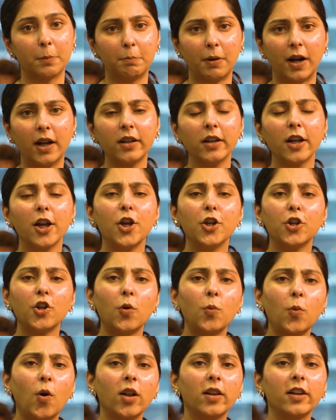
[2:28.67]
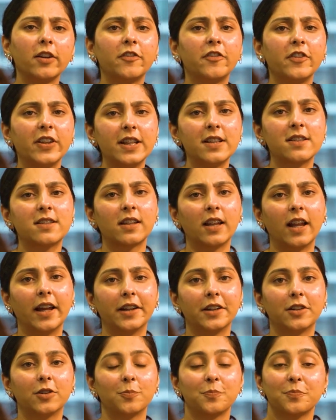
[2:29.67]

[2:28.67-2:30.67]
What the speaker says: but your wallet feels light.